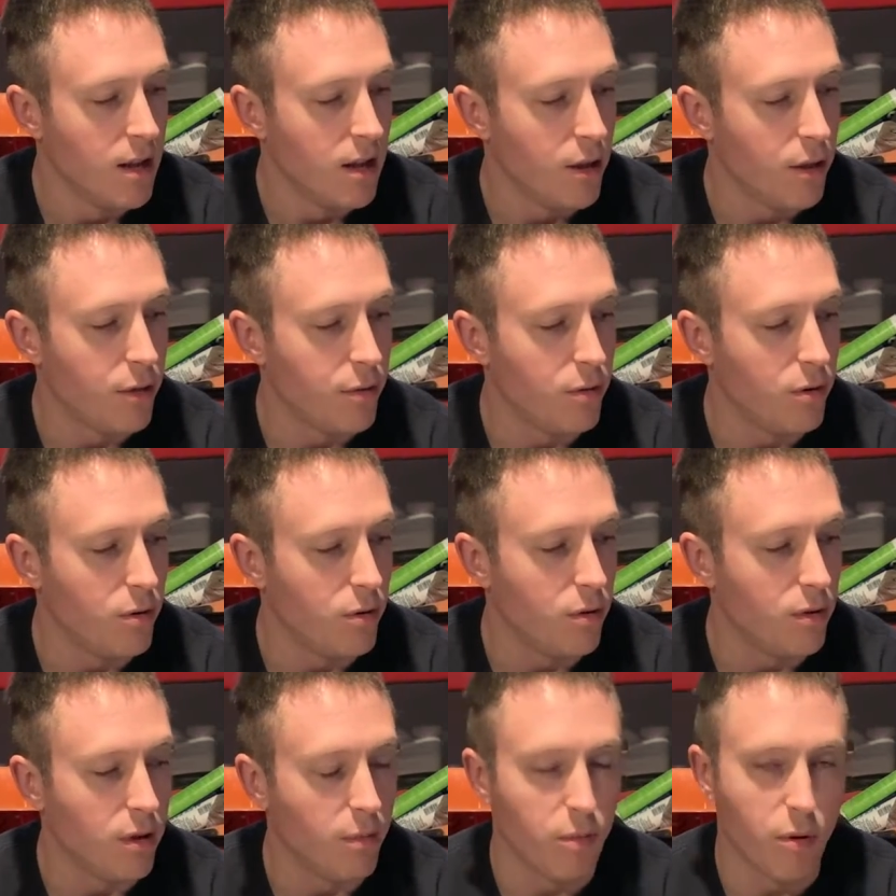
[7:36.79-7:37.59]

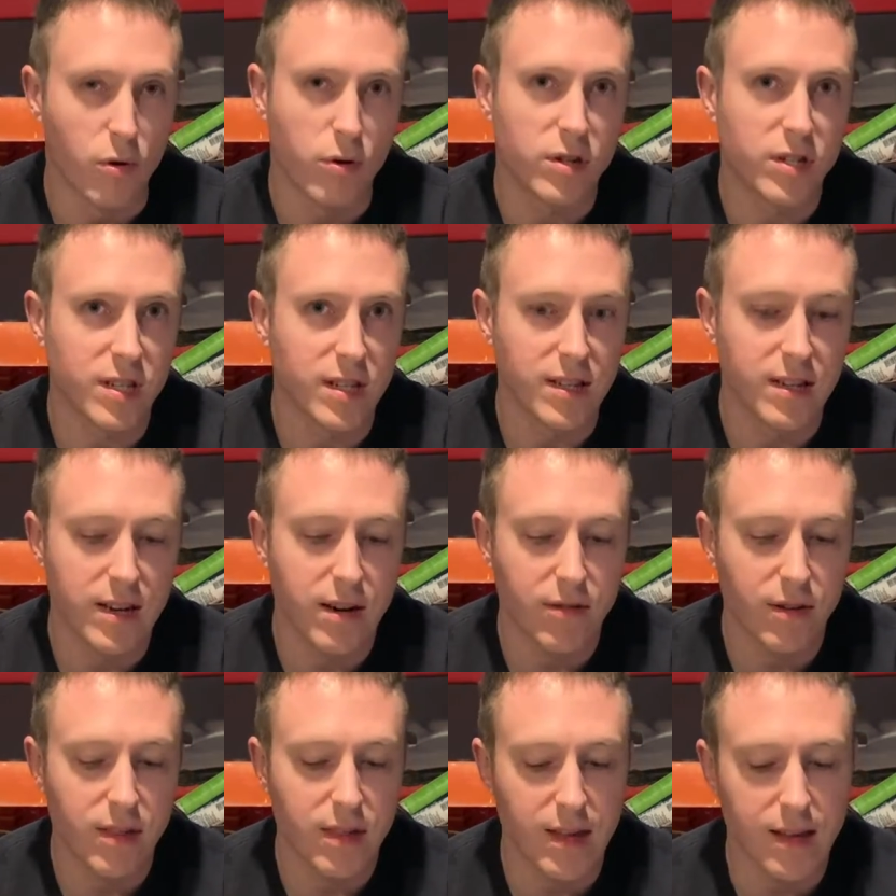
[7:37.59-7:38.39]
through the porcelain and
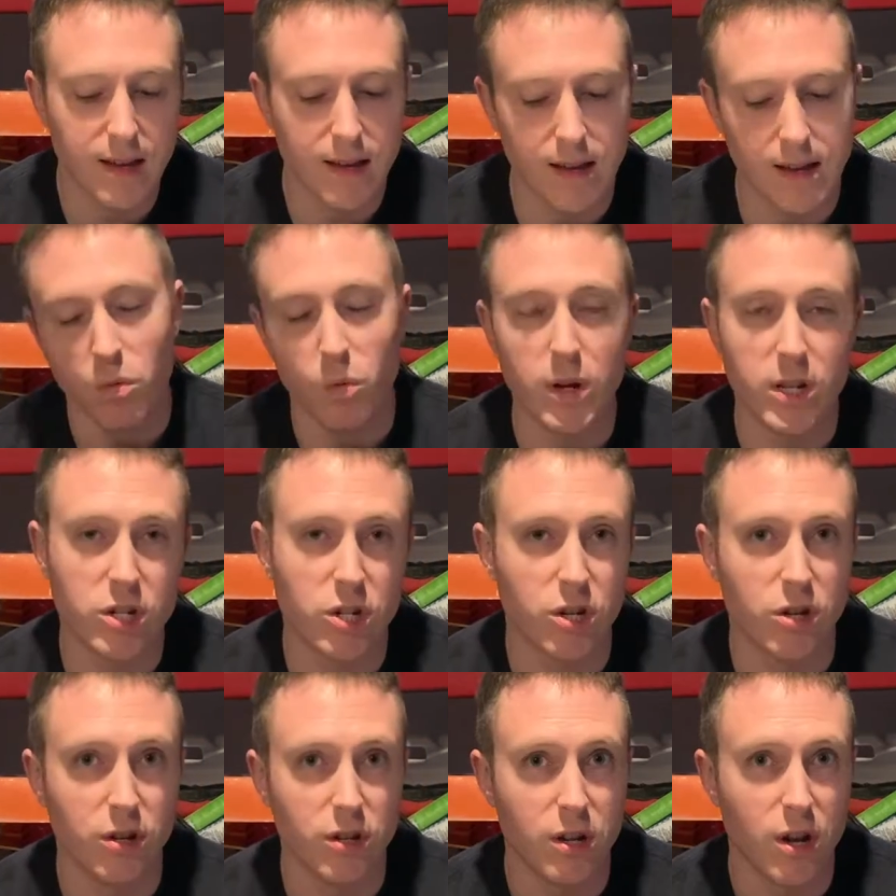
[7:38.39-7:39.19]
everything, which
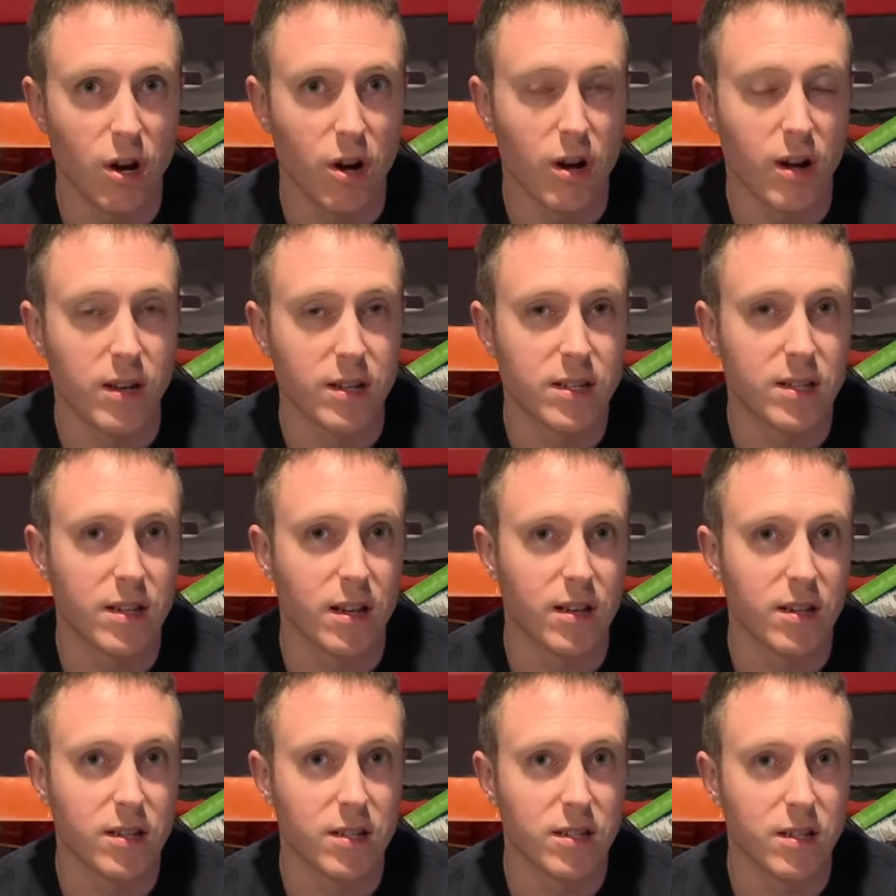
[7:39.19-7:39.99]
could cause
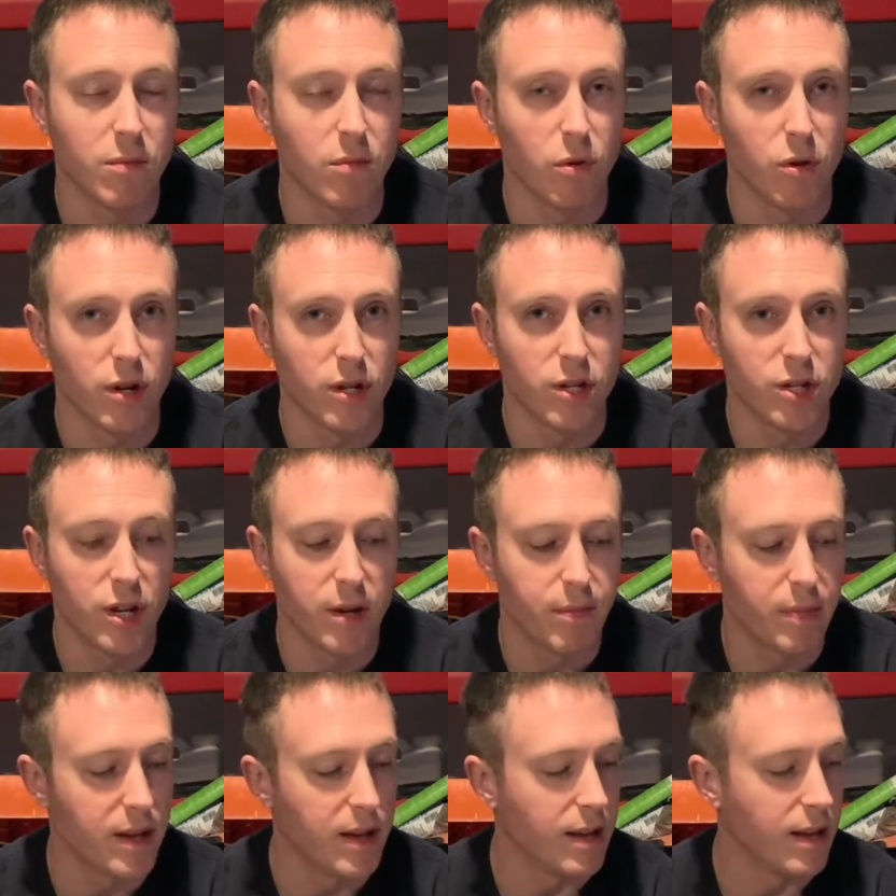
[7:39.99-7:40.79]
some more
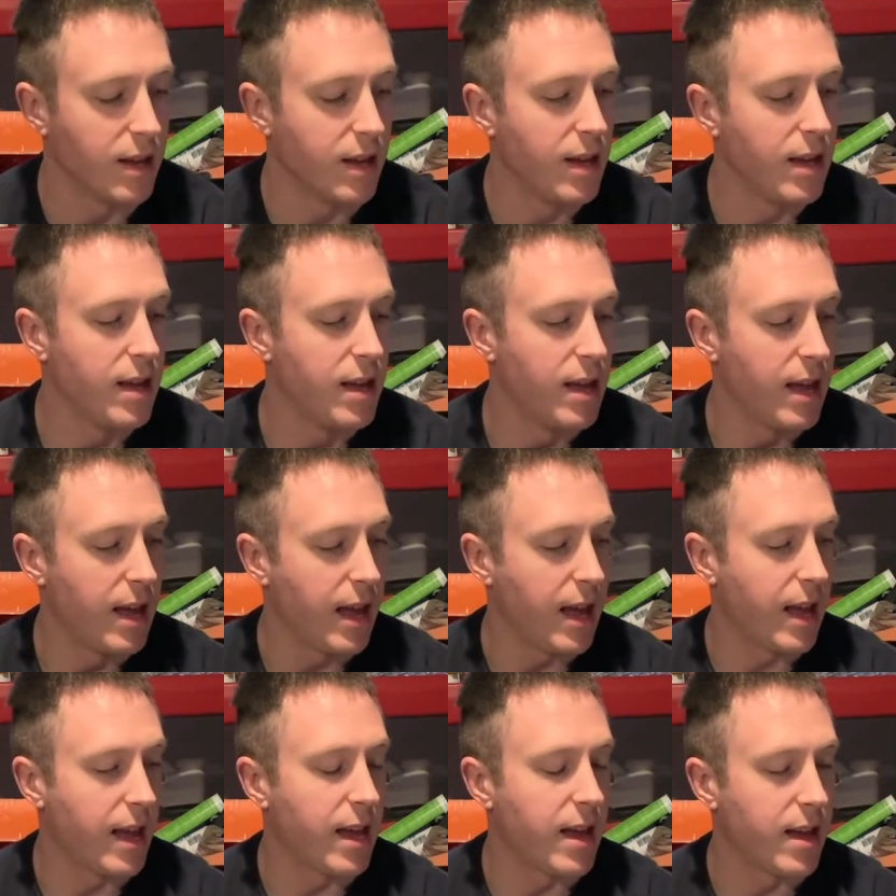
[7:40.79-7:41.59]
chipping
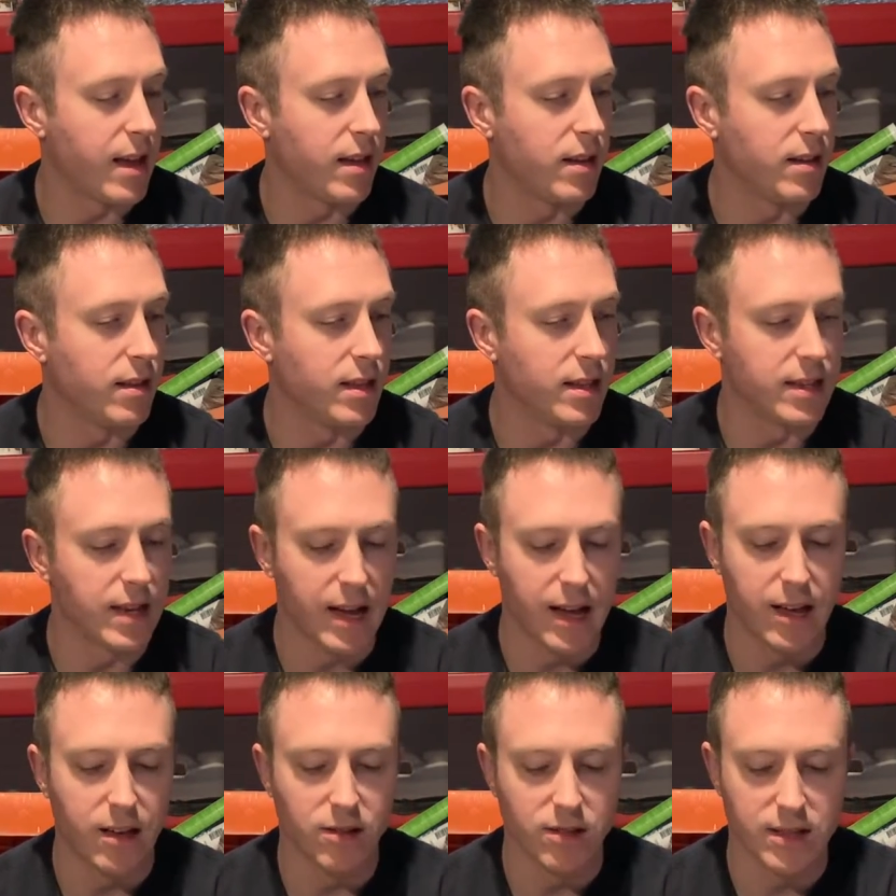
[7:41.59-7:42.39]
and the
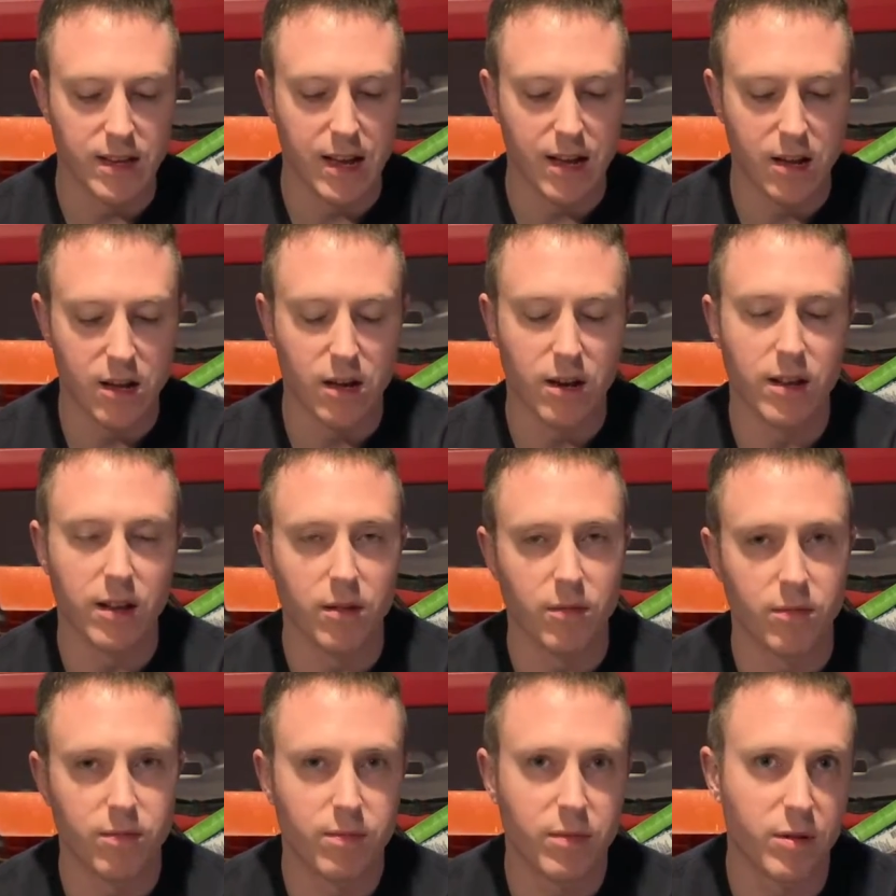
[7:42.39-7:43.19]
tiles not cutting
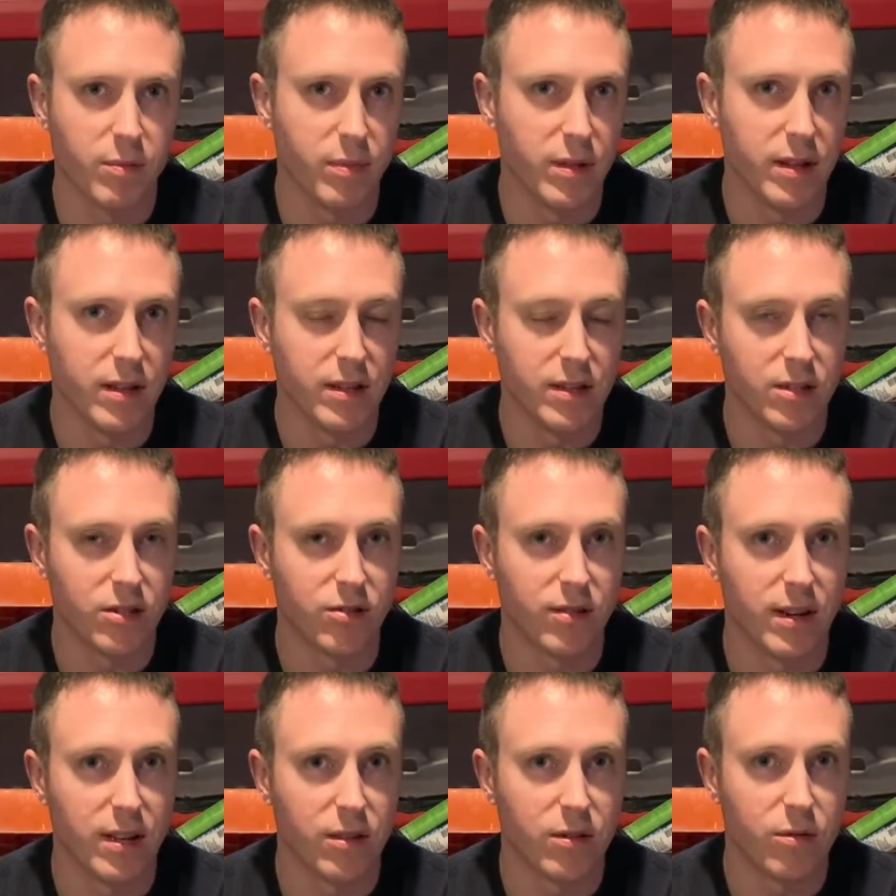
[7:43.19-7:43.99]
completely
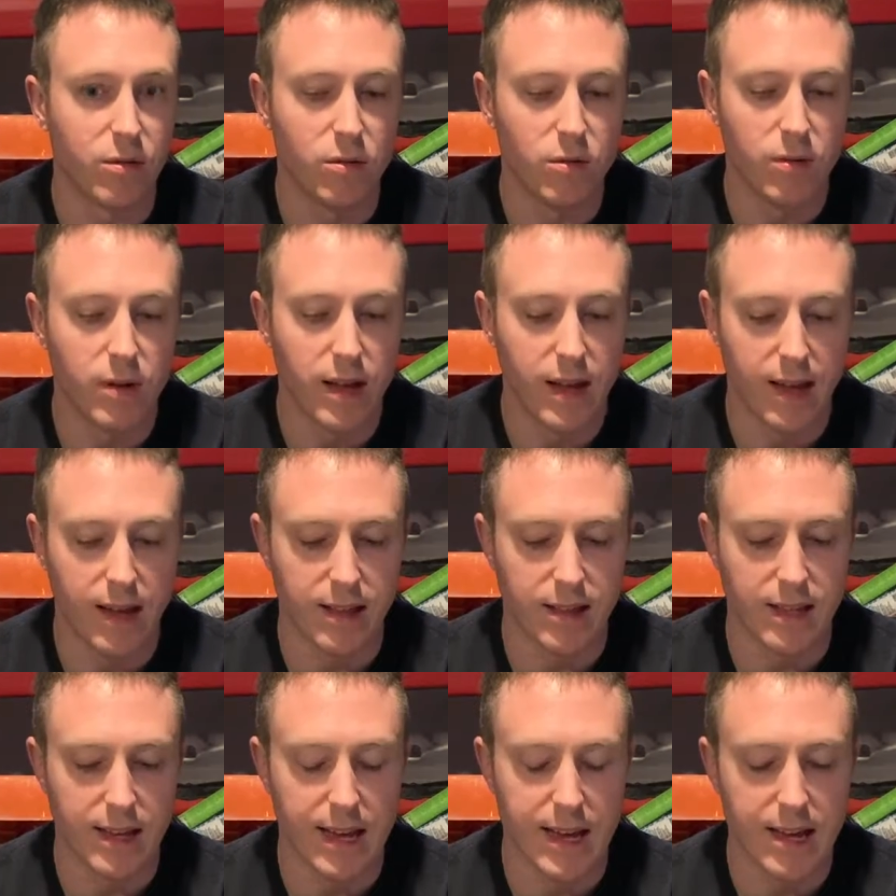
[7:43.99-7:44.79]
straight through at
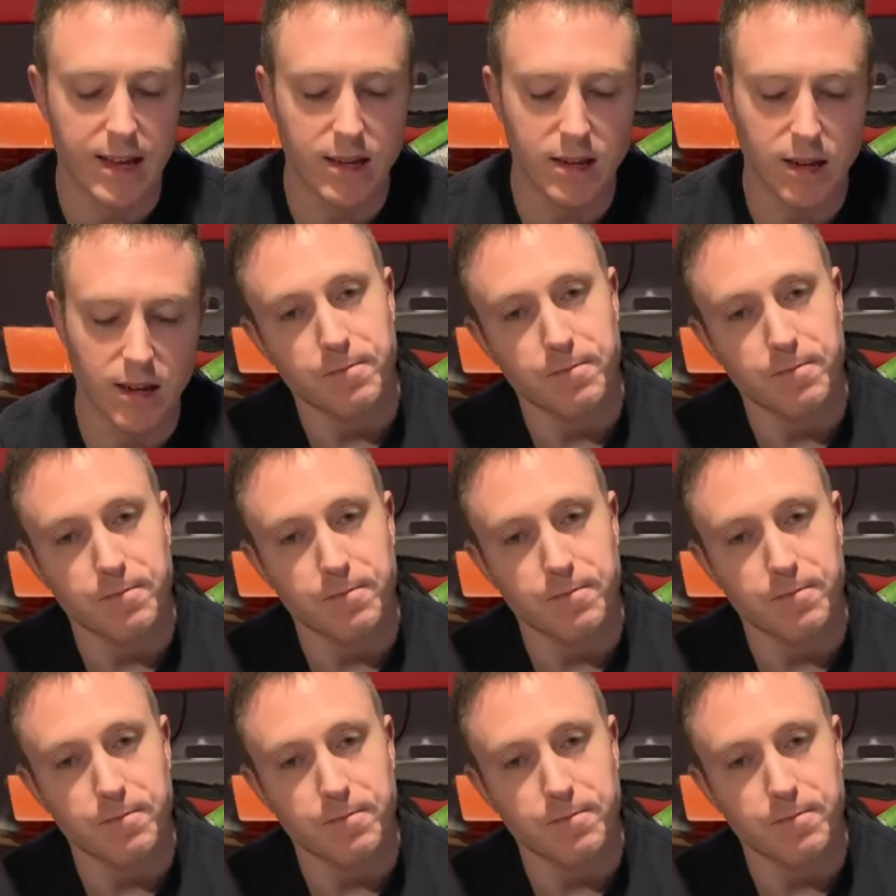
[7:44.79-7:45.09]
the end.